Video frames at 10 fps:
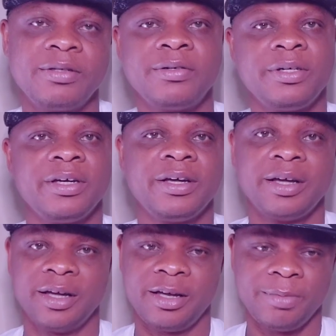history.
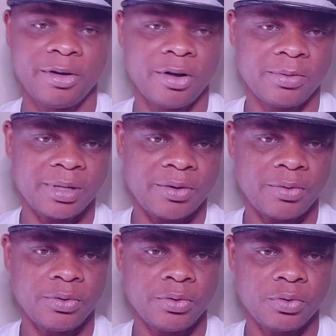Big ups and
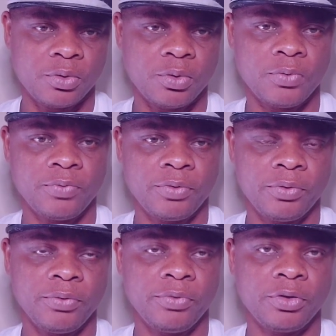kudos to
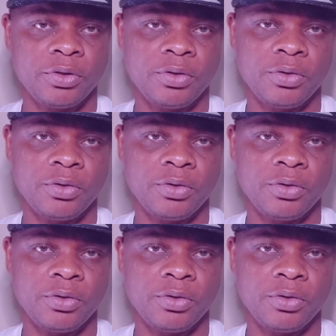Future,